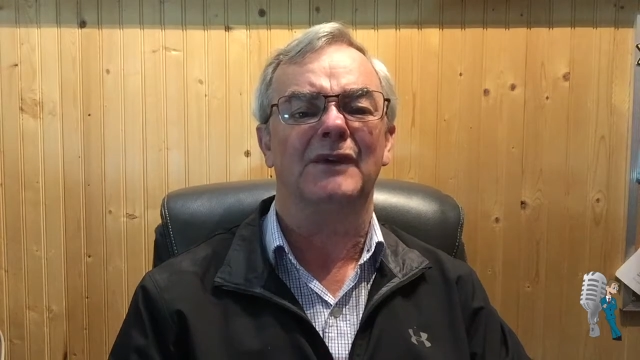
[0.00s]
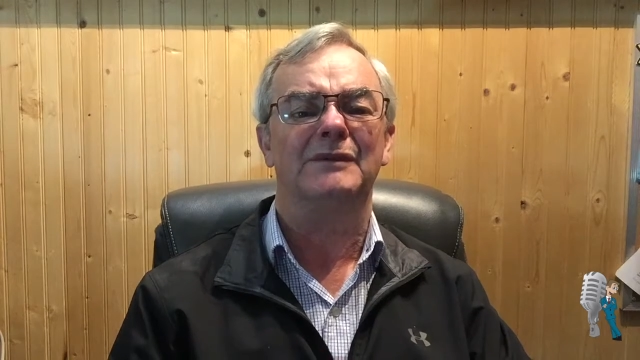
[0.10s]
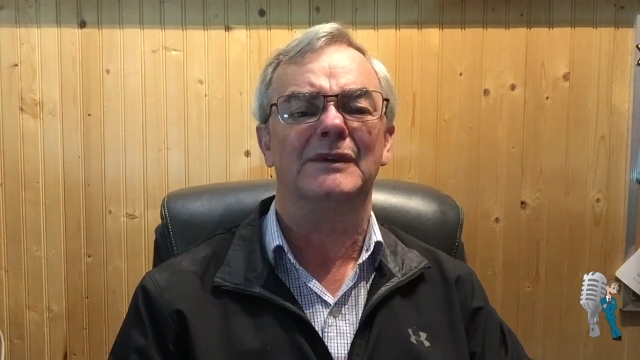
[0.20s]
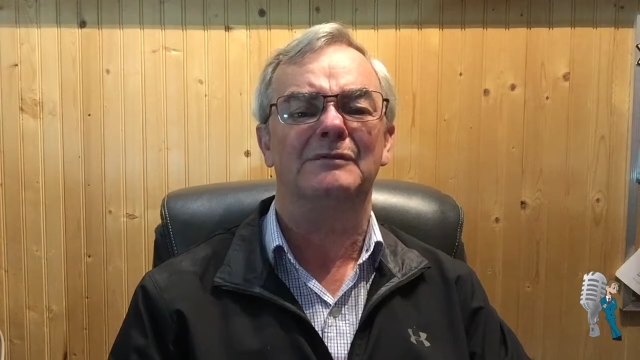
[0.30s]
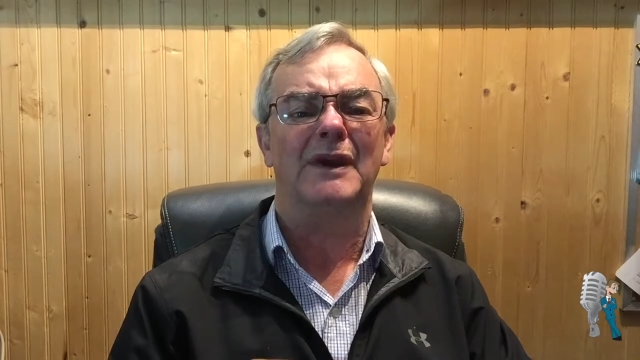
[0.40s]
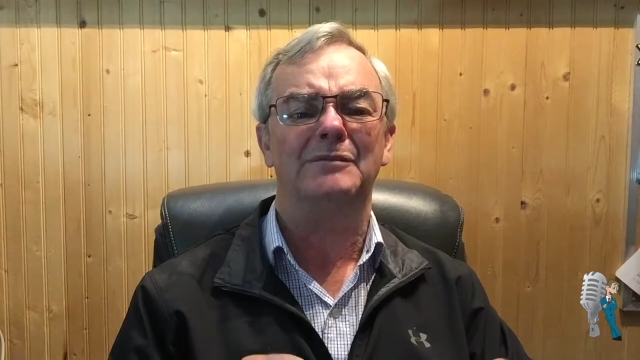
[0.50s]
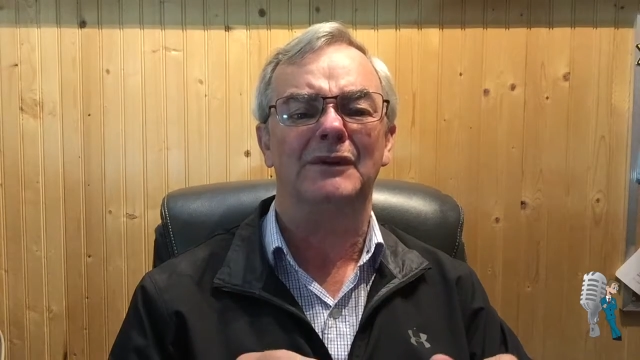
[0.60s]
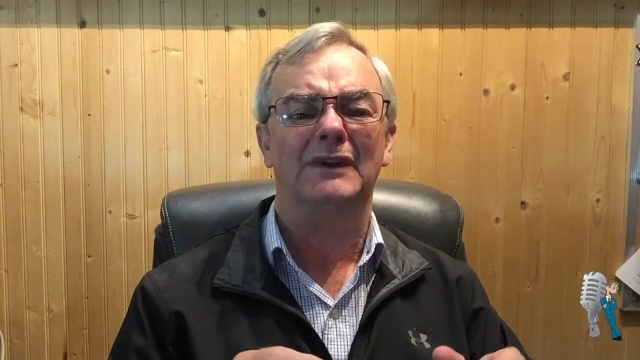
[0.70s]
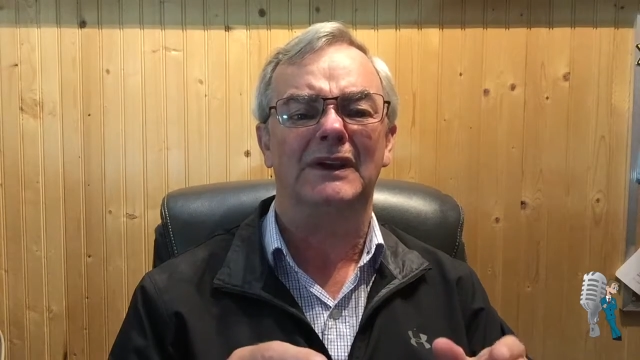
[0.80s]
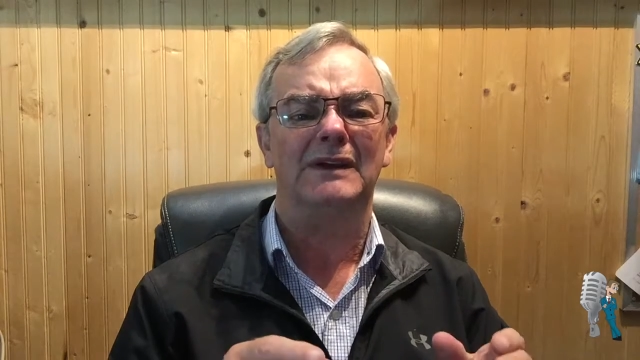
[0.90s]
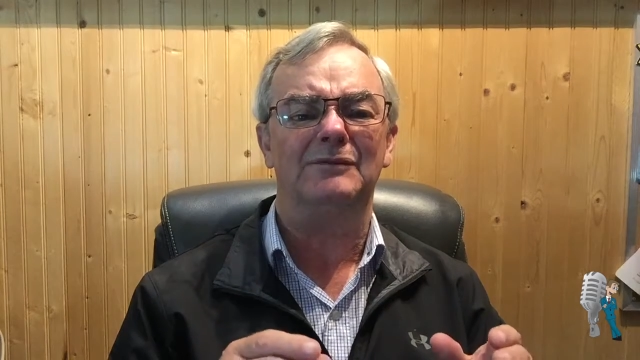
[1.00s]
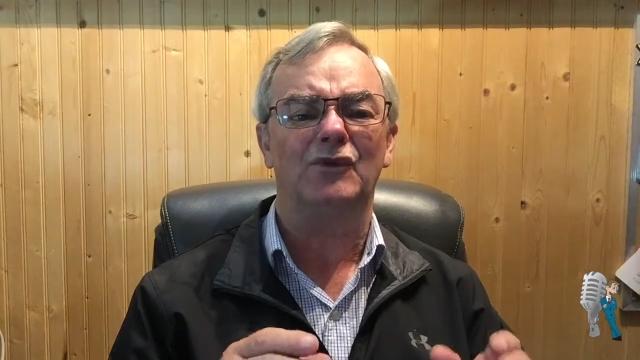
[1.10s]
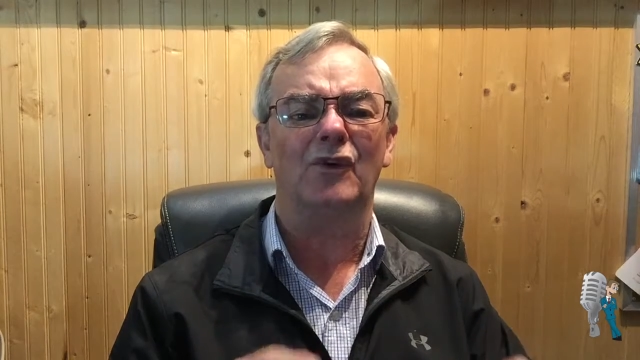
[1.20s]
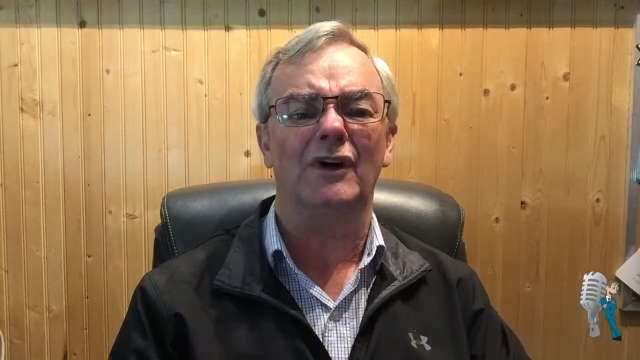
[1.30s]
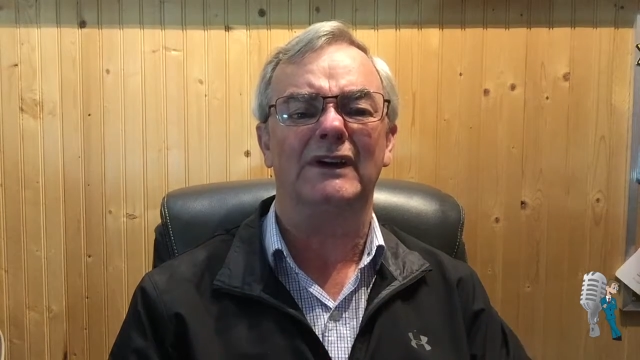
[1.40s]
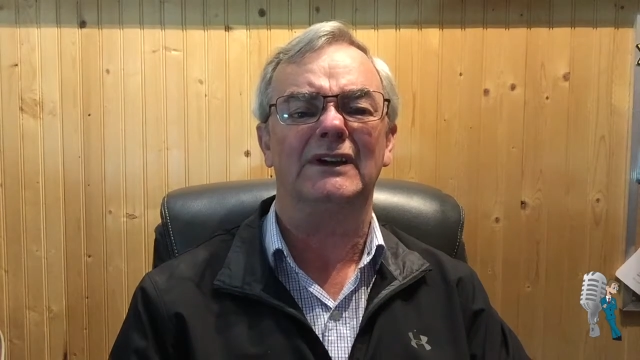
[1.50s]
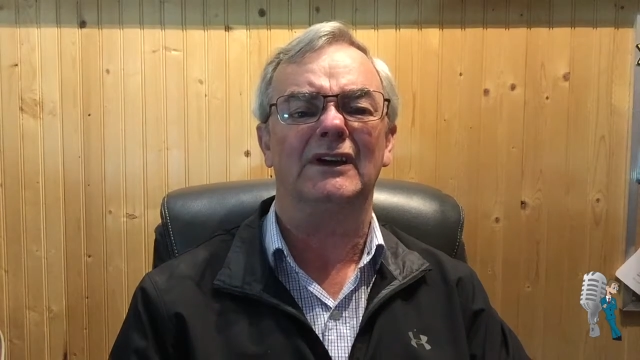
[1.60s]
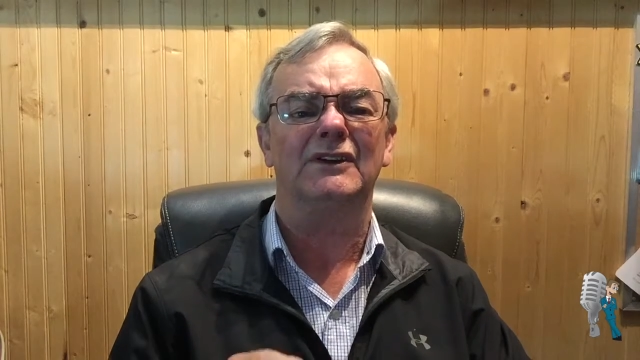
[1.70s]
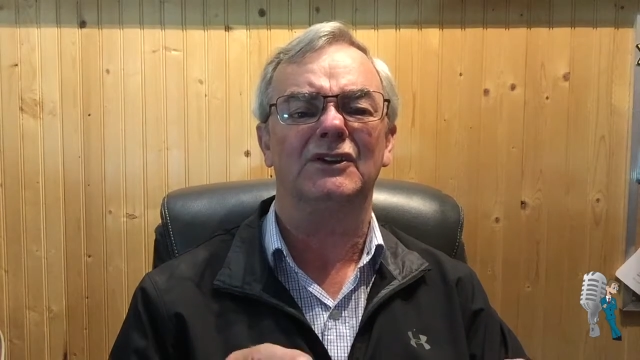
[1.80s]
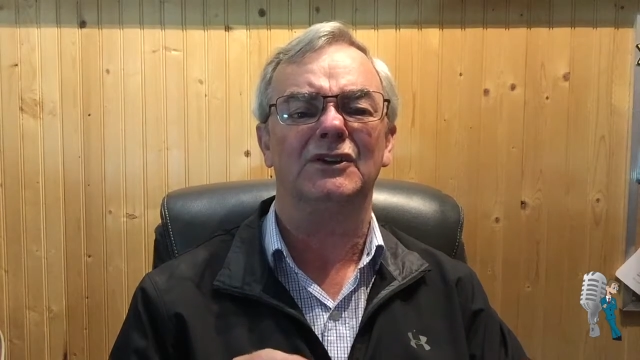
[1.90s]
Maybe remember to keep trying
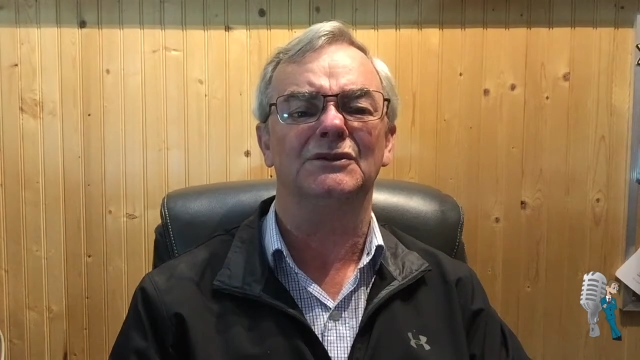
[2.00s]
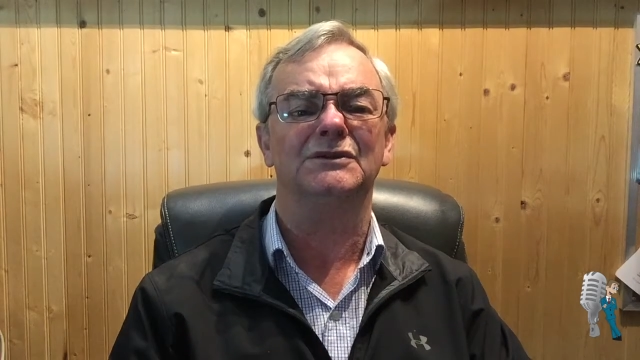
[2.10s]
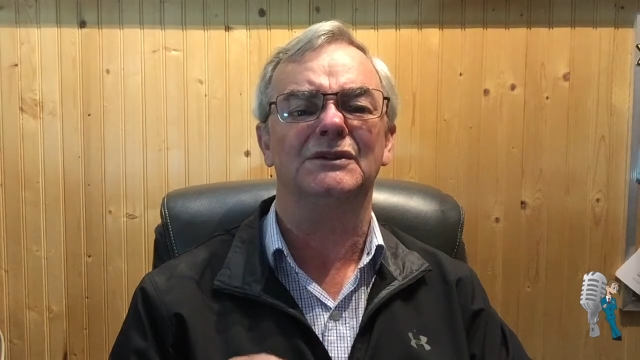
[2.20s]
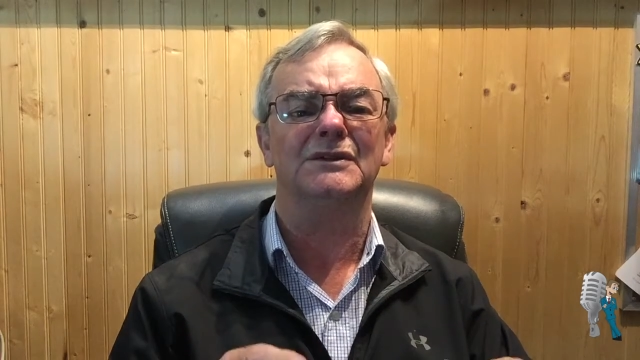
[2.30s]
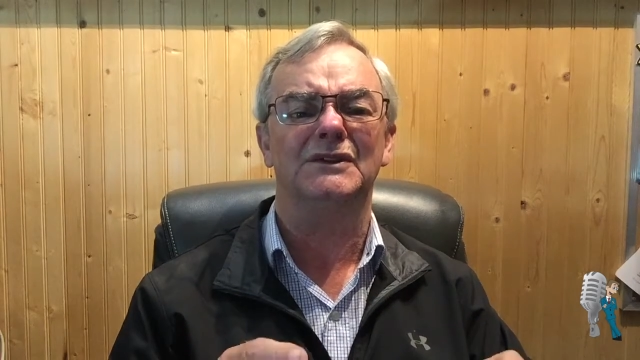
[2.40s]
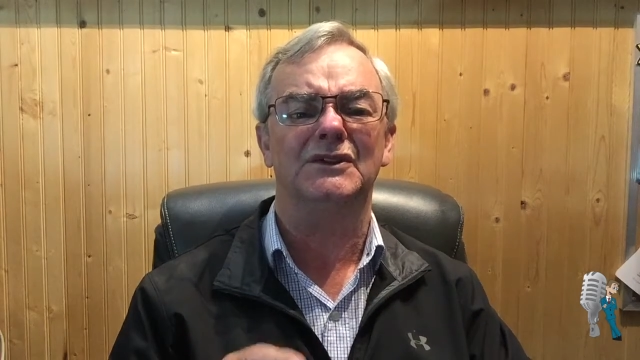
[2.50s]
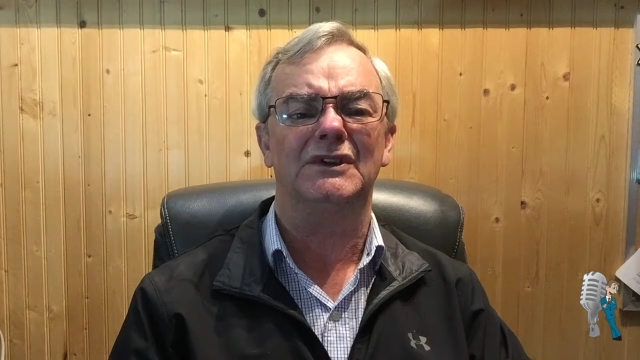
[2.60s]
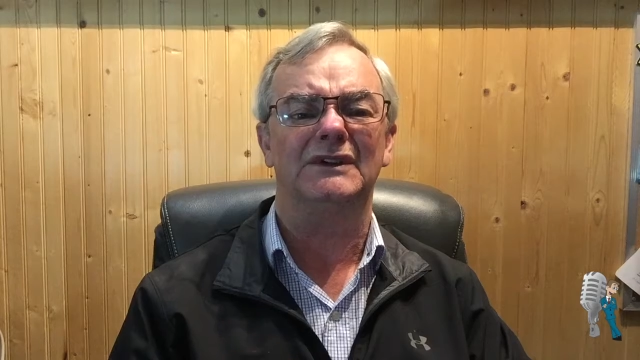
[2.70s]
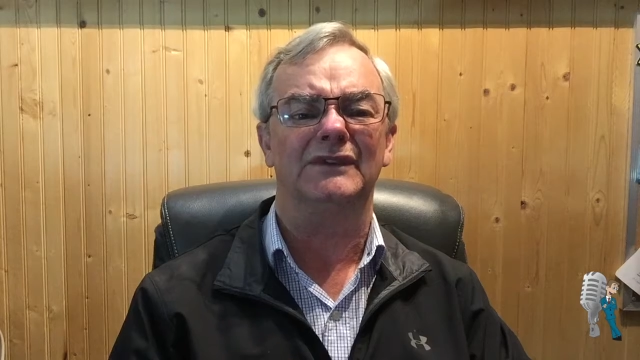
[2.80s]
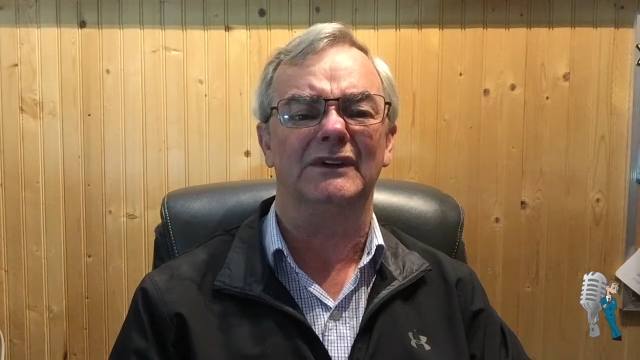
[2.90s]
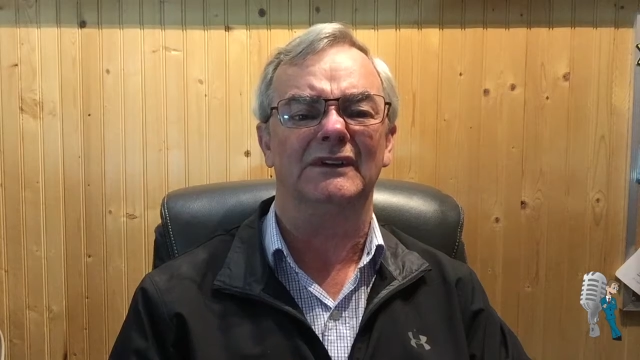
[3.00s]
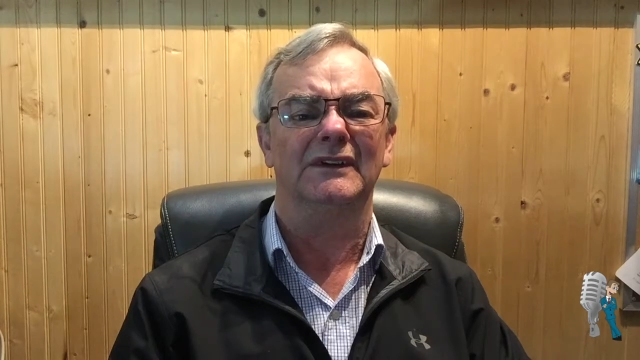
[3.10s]
until you achieve it.